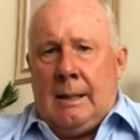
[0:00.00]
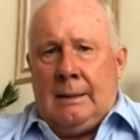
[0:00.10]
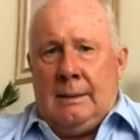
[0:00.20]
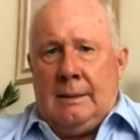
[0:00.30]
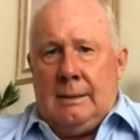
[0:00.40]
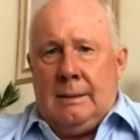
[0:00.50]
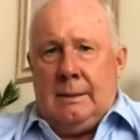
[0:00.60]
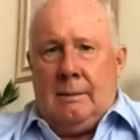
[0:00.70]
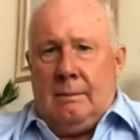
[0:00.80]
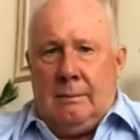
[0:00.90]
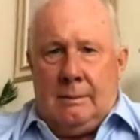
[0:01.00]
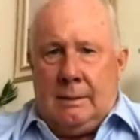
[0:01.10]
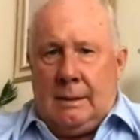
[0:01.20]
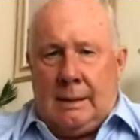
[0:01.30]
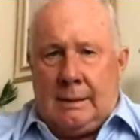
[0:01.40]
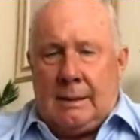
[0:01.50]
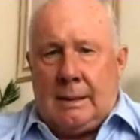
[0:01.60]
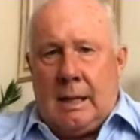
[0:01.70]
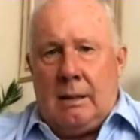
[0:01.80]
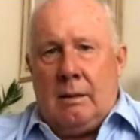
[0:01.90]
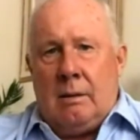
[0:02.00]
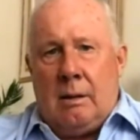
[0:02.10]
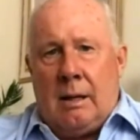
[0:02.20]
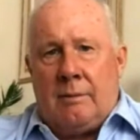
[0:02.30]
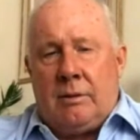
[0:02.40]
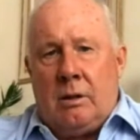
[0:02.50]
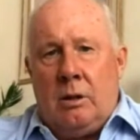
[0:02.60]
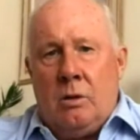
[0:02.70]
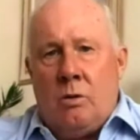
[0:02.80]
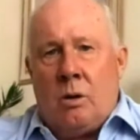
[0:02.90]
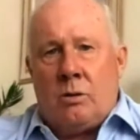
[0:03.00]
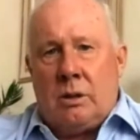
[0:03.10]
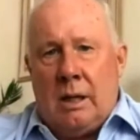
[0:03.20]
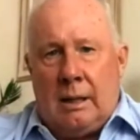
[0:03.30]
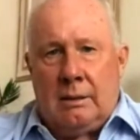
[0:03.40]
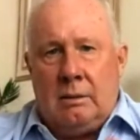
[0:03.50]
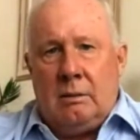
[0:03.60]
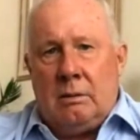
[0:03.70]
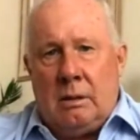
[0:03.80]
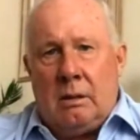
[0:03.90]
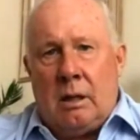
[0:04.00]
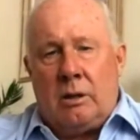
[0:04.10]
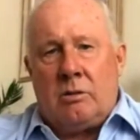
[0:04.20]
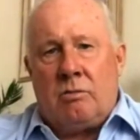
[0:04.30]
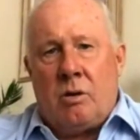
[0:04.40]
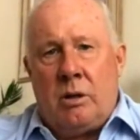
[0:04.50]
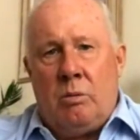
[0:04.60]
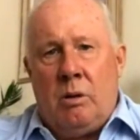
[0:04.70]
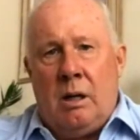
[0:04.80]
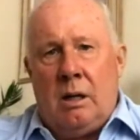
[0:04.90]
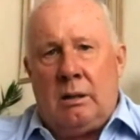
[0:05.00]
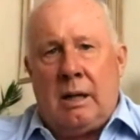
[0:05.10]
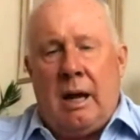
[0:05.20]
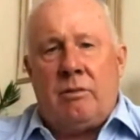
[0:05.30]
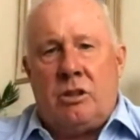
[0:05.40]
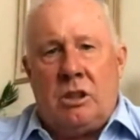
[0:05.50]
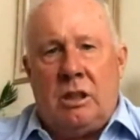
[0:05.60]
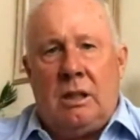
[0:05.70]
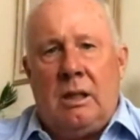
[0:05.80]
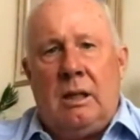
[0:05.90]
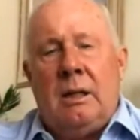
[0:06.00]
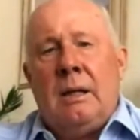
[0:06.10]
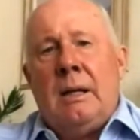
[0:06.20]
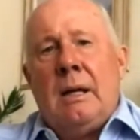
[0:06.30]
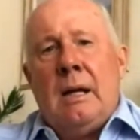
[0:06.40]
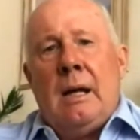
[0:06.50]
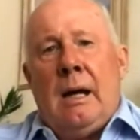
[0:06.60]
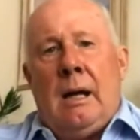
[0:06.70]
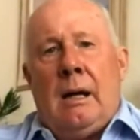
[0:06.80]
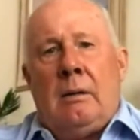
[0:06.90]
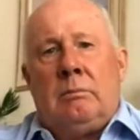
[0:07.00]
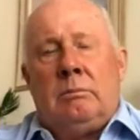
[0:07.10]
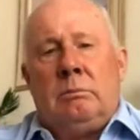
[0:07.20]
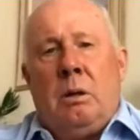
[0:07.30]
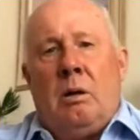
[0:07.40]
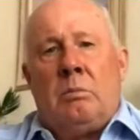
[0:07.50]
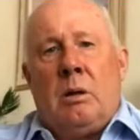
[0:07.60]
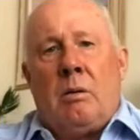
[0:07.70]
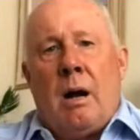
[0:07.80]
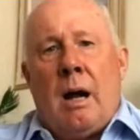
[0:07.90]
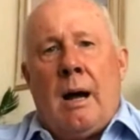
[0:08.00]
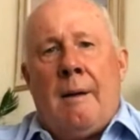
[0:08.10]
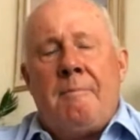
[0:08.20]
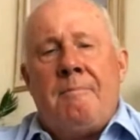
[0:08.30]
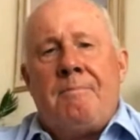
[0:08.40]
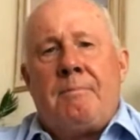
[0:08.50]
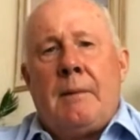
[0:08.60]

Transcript: And as I say, after the Euros, he had the likes of Ronnie Whelan, Kevin Sheedy, Paul McGrath,